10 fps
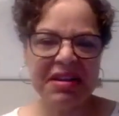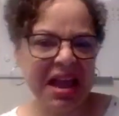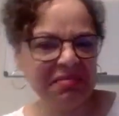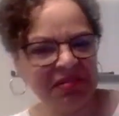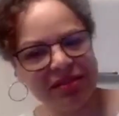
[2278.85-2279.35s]

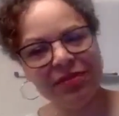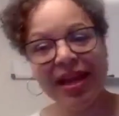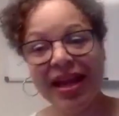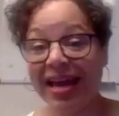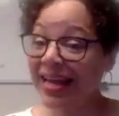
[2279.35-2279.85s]

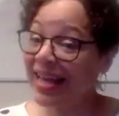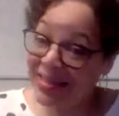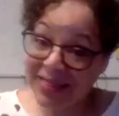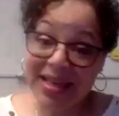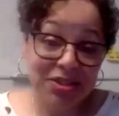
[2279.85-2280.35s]
And I
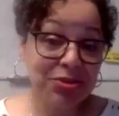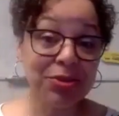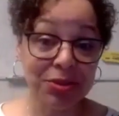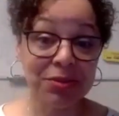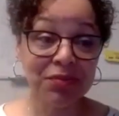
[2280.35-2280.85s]
get that's
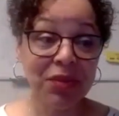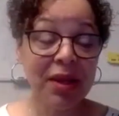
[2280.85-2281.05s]
true.